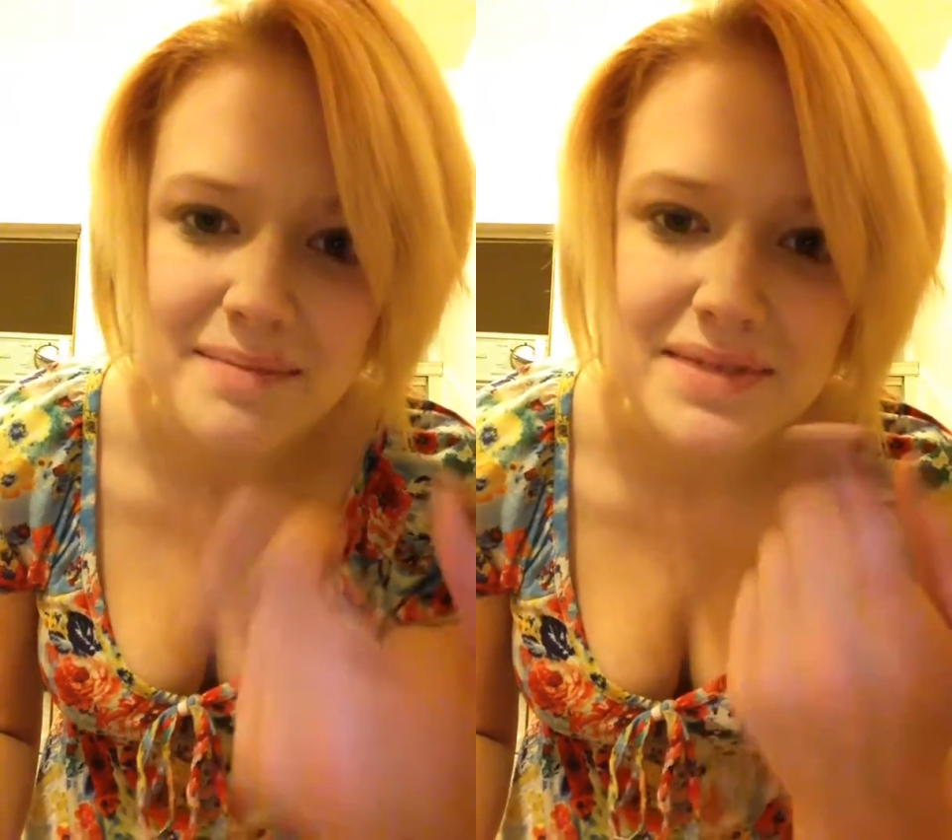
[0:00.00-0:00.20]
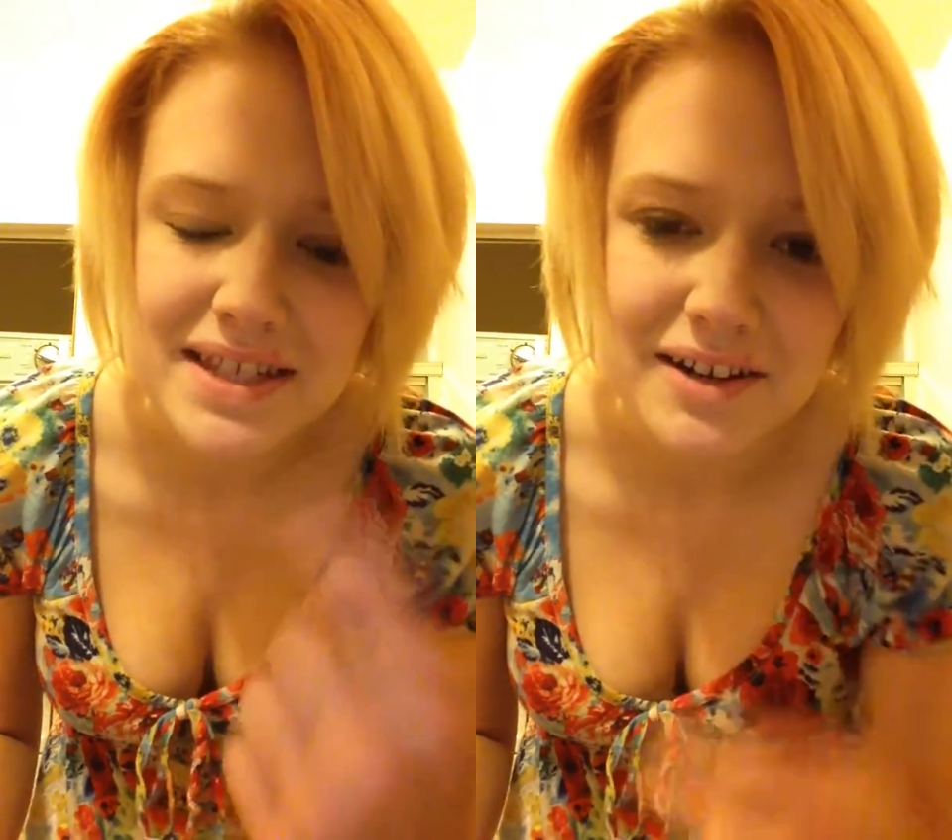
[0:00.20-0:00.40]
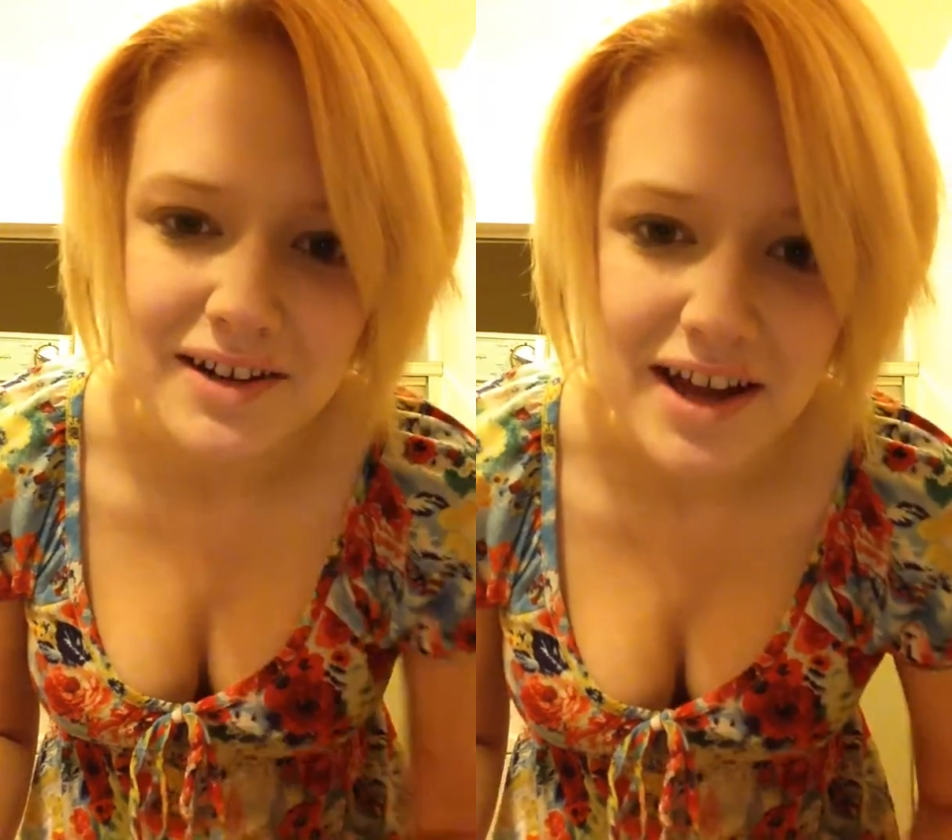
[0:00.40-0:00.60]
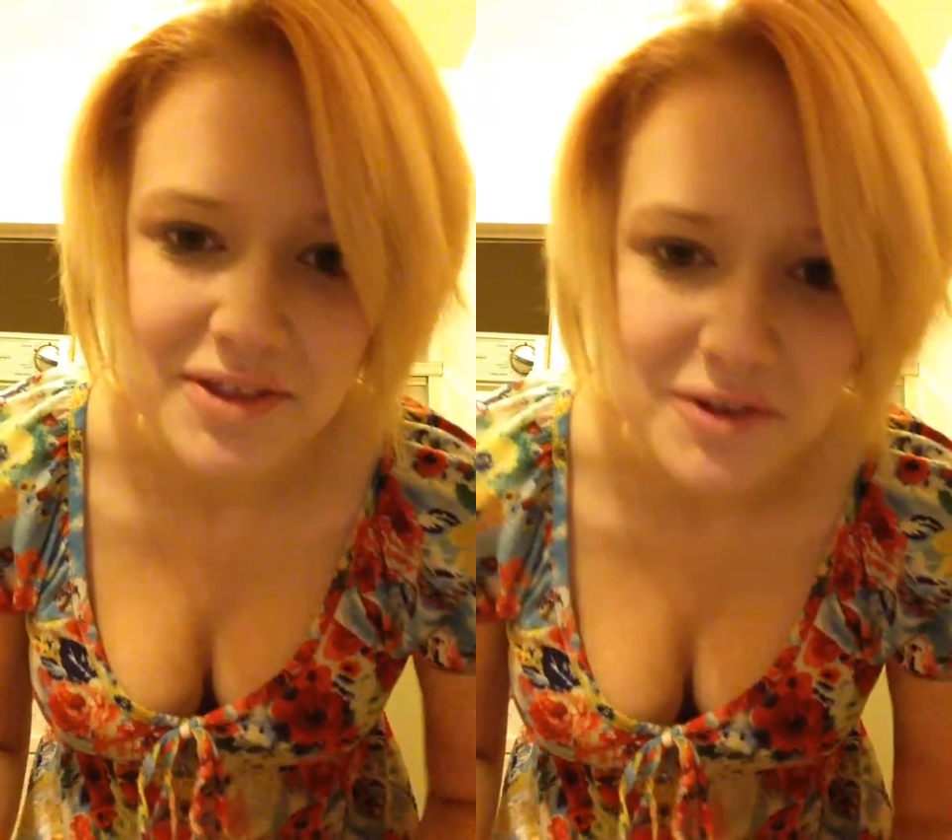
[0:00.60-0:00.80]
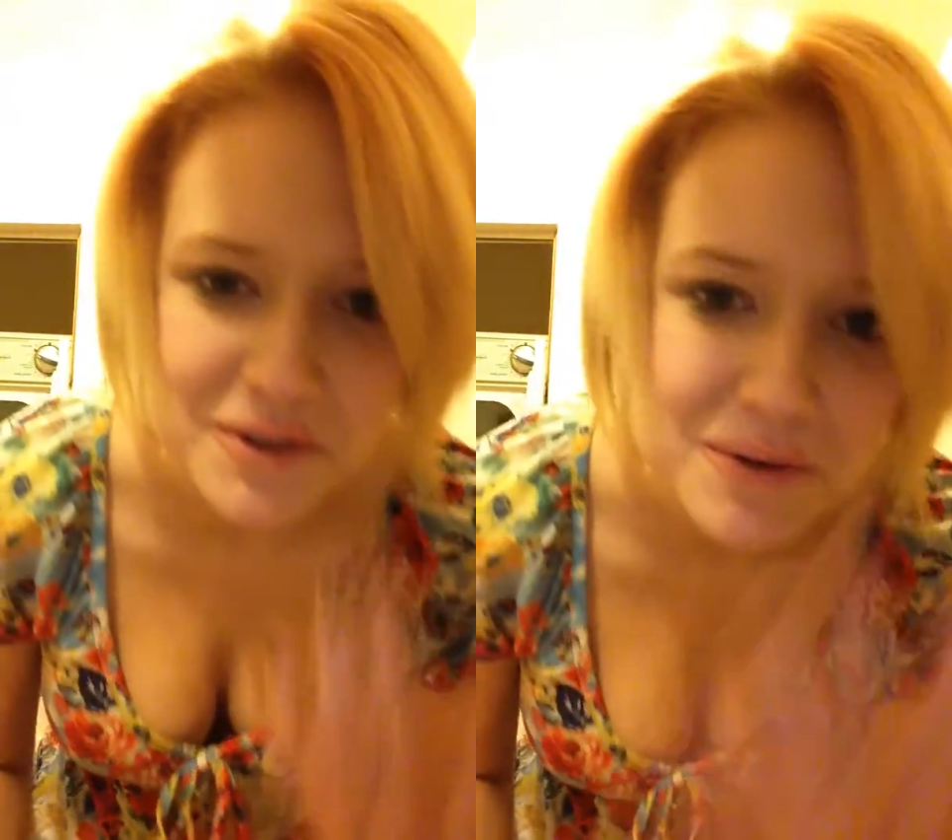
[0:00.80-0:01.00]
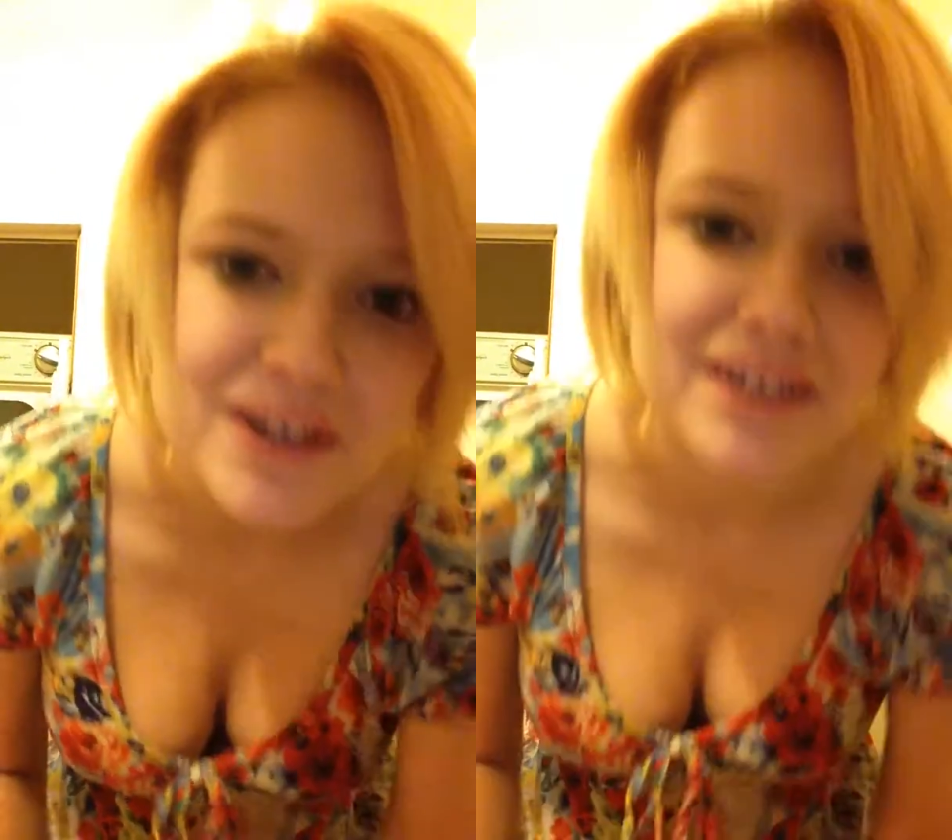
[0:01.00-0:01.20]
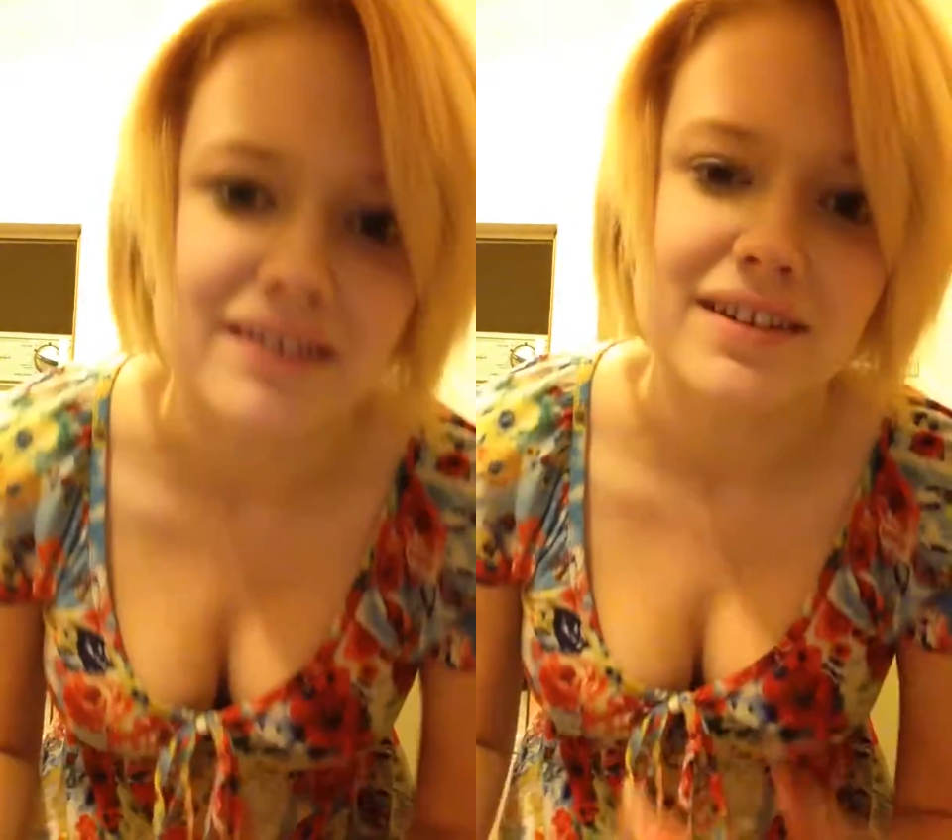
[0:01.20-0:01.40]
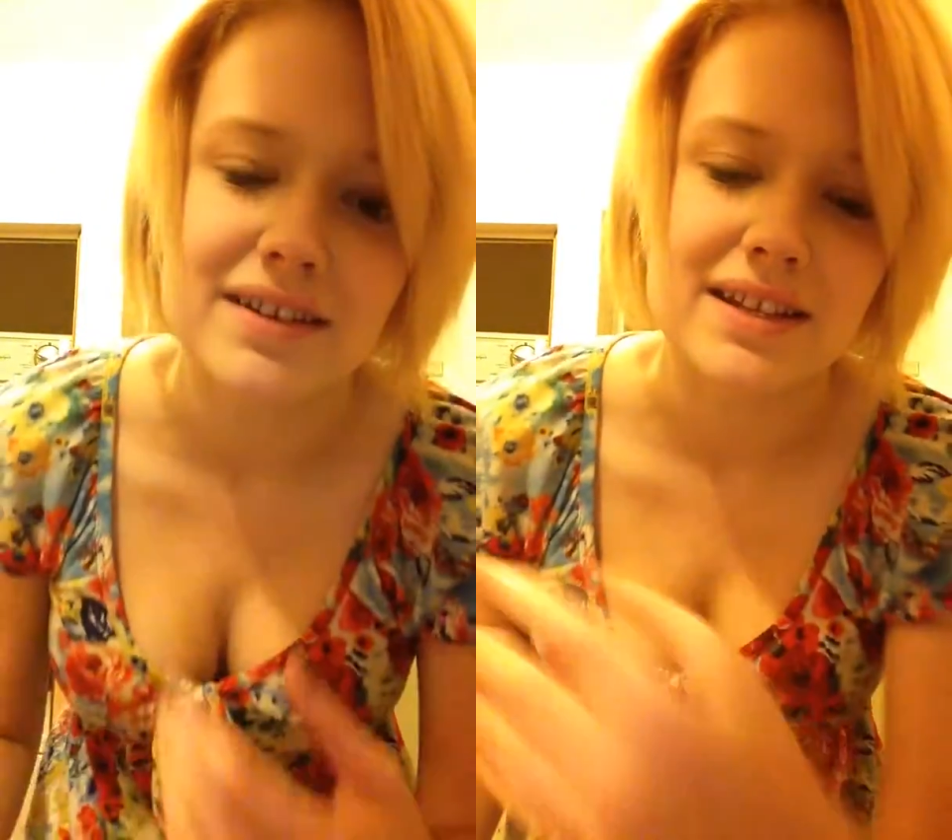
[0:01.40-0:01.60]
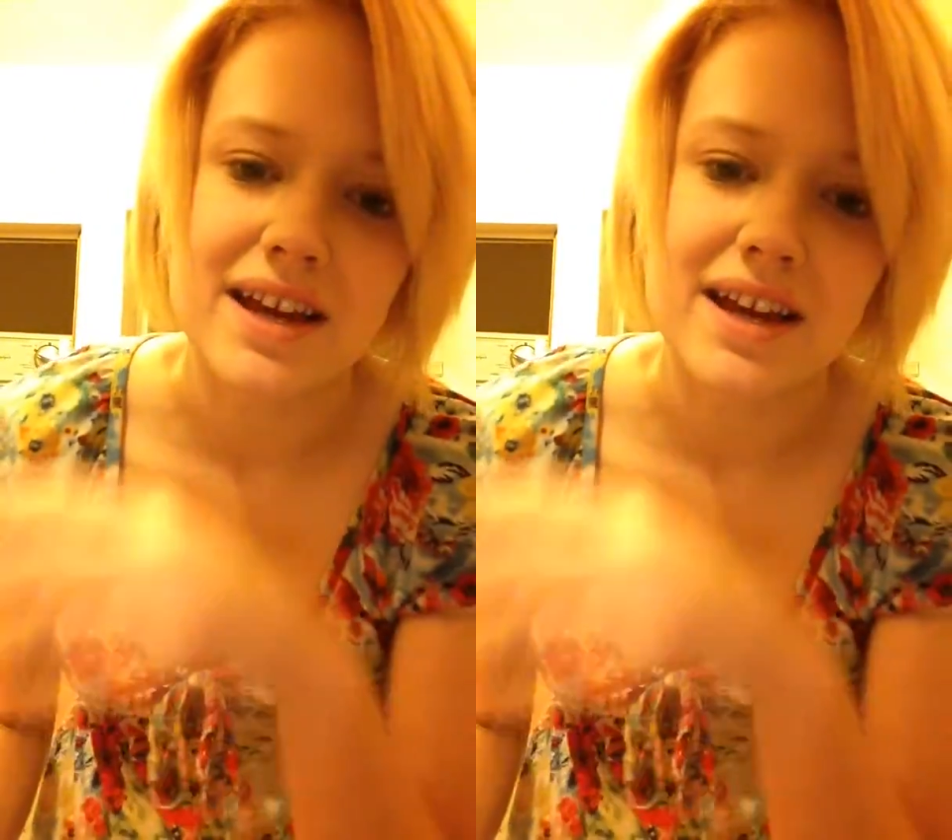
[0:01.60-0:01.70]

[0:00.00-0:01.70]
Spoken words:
staring at the screen because